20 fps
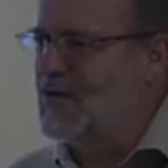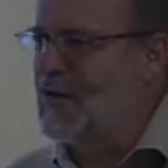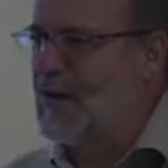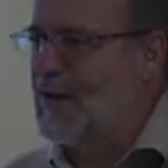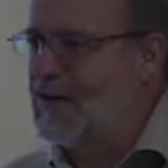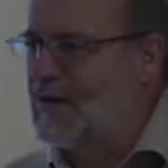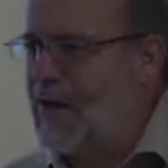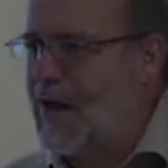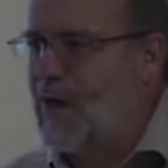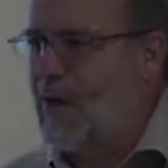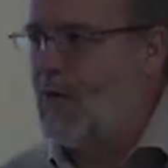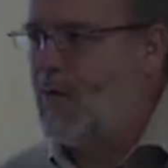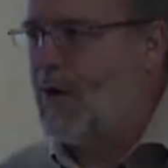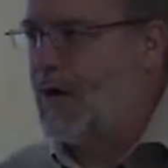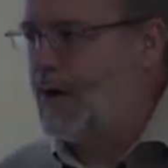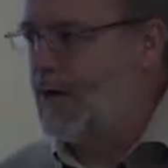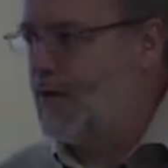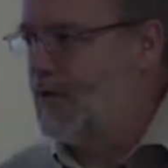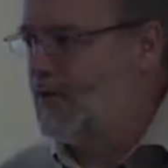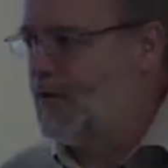of that is hot
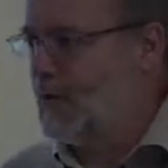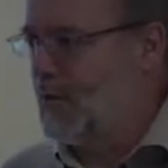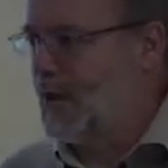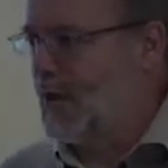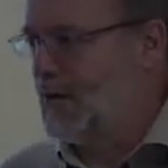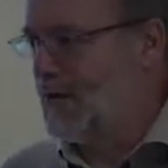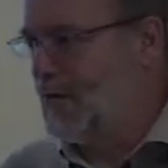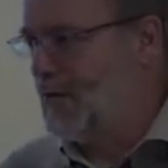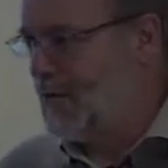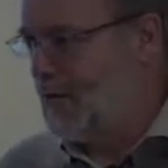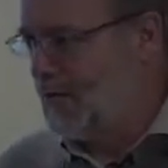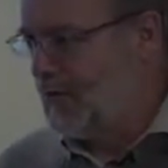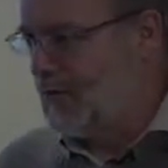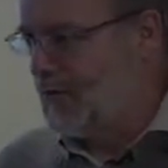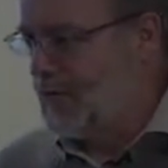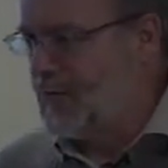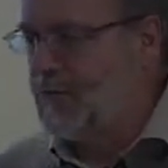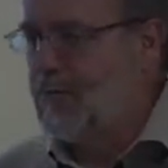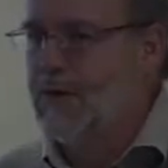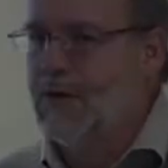water. So we had to do
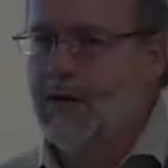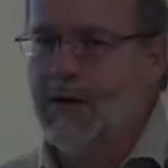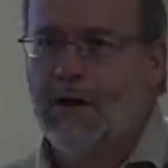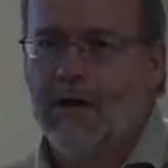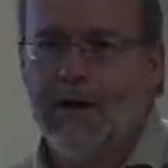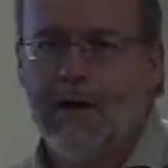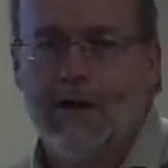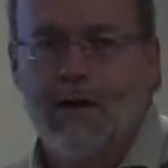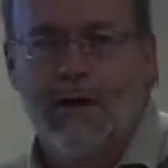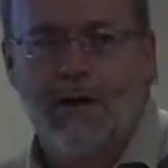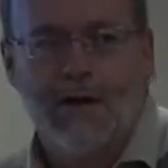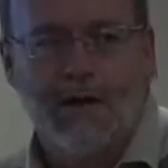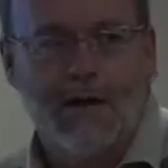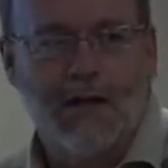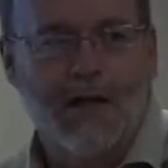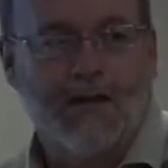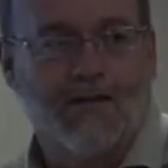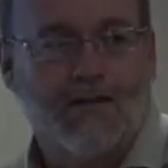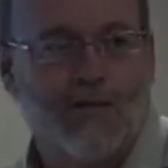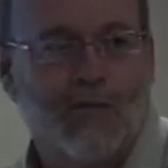some
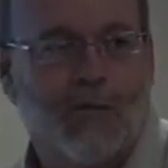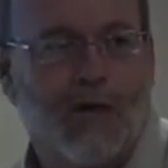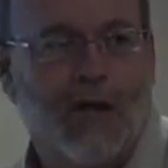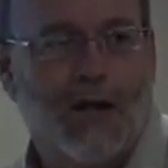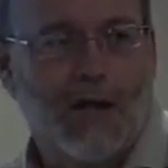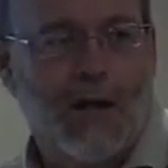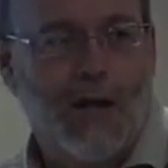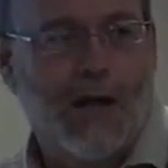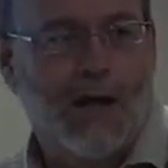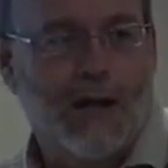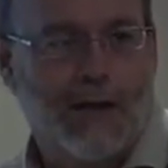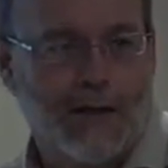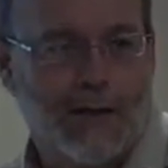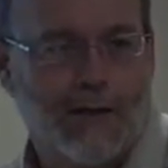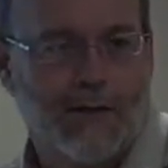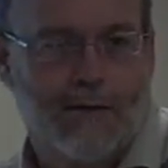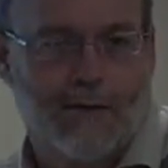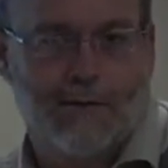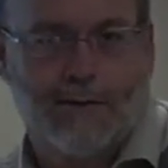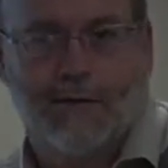guessing by golly
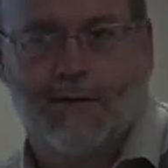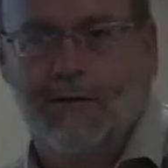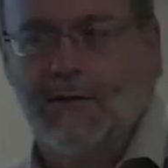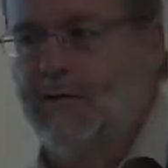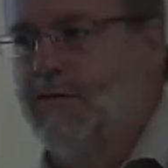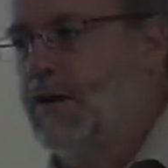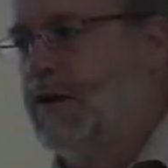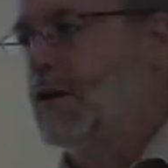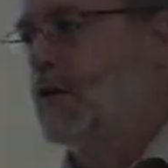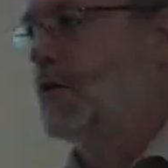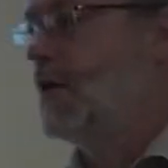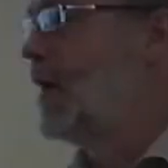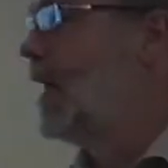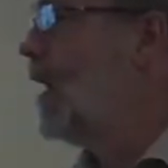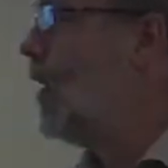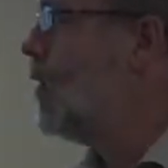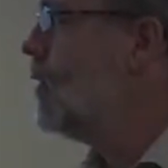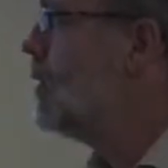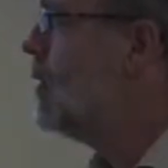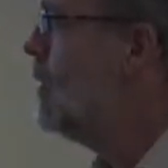to figure it
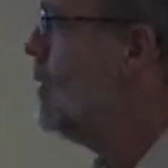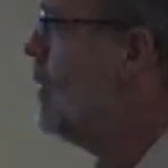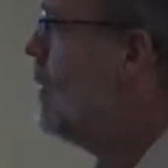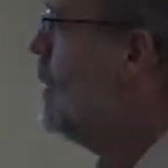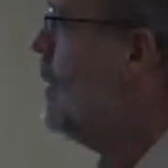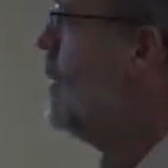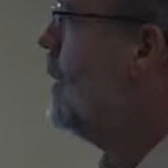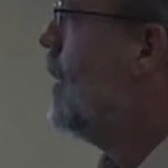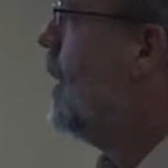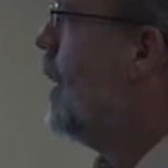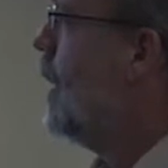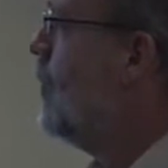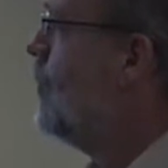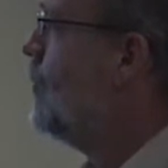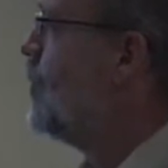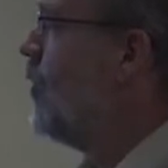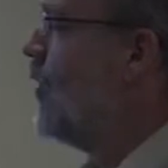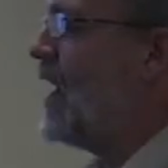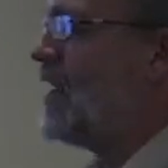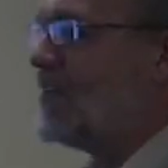out.
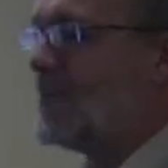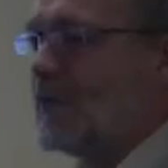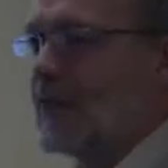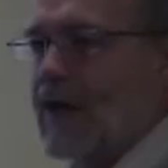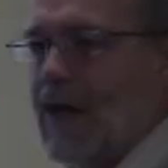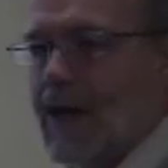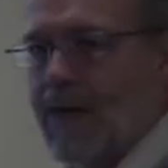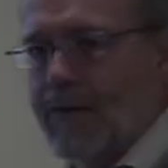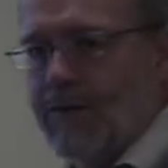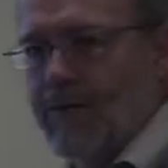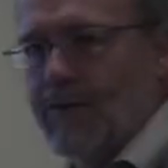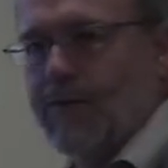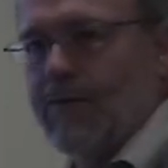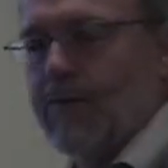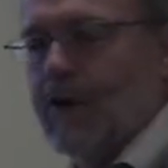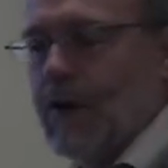So that's the kind of